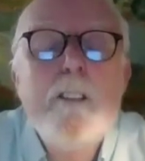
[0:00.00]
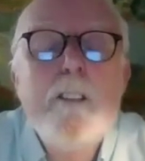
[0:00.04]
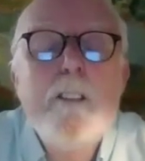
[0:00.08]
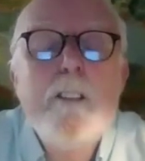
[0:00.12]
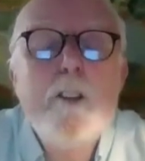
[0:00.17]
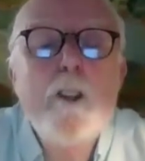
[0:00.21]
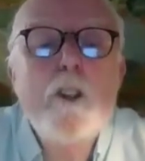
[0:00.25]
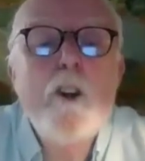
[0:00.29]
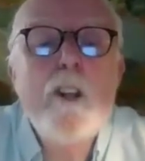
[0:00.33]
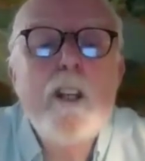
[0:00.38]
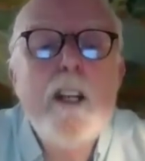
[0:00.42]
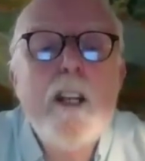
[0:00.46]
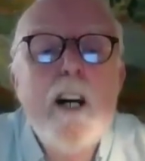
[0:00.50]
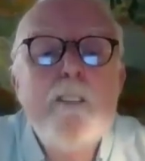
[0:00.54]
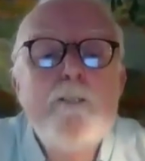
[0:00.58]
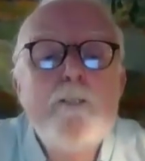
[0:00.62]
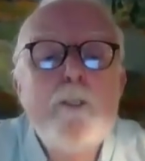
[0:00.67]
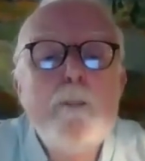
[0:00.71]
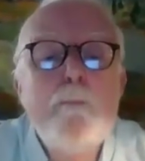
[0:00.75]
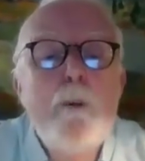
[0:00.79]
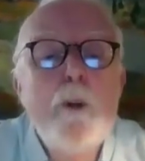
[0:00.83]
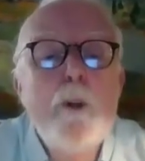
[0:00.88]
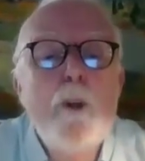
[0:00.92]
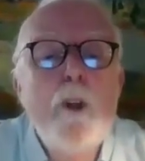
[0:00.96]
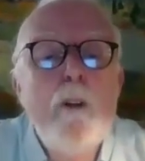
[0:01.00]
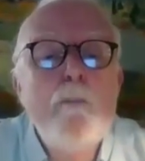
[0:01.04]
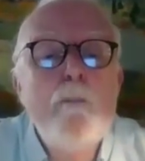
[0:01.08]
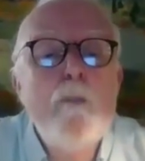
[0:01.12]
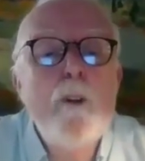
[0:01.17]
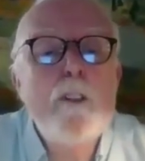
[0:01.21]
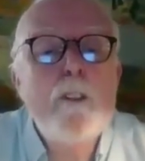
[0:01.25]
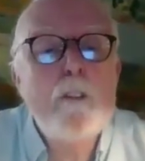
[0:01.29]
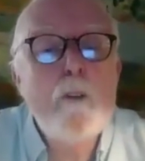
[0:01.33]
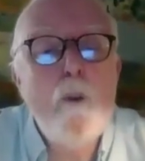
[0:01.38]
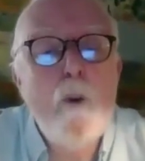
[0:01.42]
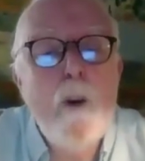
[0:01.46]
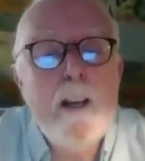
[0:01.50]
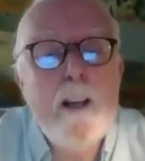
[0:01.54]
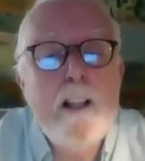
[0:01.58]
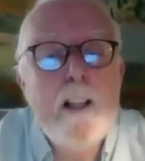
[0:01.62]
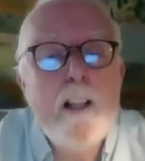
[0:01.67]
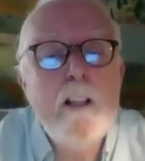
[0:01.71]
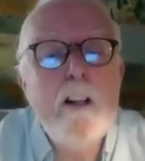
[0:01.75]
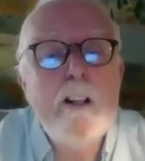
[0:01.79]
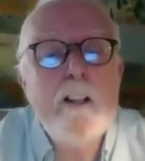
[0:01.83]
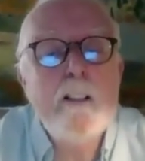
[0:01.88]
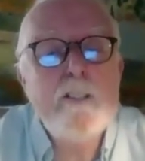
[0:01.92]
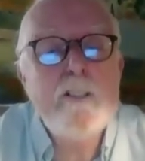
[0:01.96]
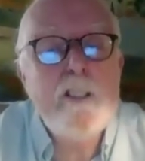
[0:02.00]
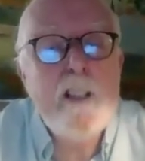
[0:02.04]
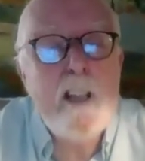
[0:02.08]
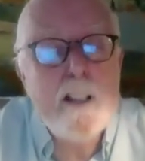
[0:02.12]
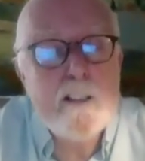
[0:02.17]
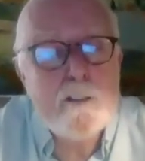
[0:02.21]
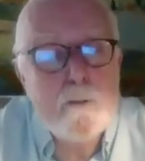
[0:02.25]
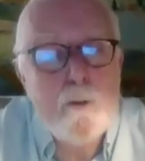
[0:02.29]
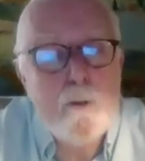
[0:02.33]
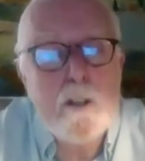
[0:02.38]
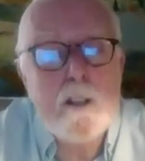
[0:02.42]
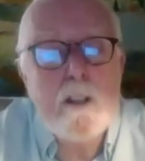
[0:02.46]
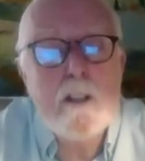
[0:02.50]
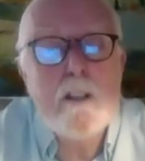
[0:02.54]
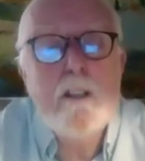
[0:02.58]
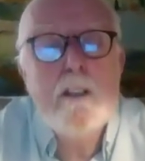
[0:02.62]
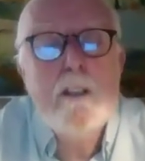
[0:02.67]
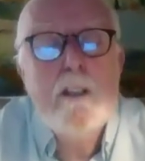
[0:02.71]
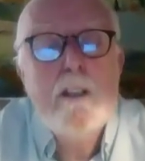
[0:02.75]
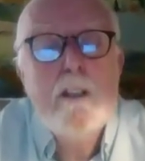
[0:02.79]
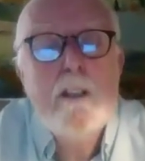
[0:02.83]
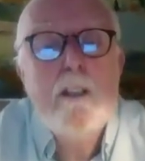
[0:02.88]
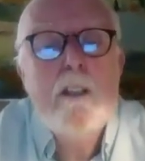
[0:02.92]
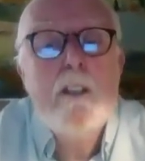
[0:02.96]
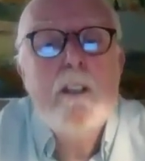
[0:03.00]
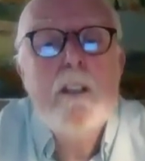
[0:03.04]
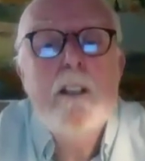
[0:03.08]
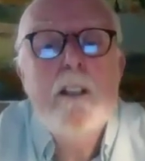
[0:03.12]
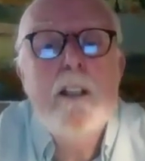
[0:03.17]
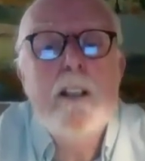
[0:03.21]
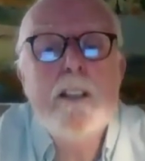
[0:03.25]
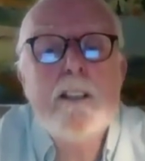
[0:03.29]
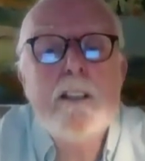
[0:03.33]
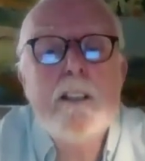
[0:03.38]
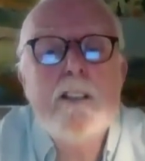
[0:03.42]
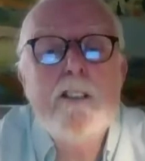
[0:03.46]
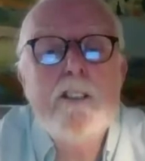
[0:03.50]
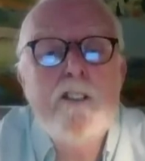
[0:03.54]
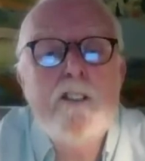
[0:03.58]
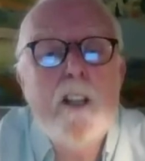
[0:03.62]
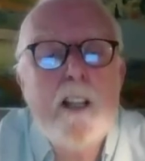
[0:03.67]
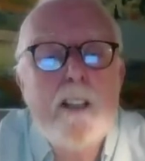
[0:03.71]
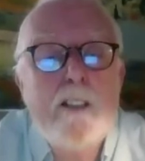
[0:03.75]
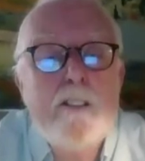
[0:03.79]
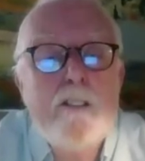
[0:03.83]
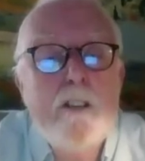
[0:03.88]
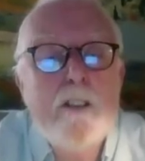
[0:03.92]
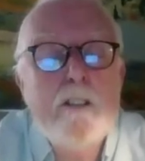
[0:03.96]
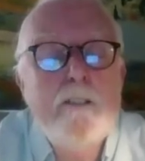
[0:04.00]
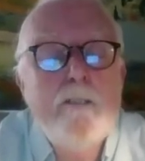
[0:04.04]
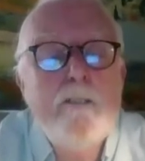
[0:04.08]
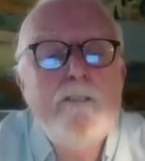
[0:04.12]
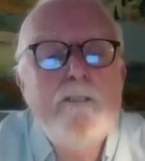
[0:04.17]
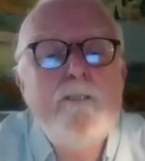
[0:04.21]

you're going to have to put up with quite a lot of guesswork and conjecture.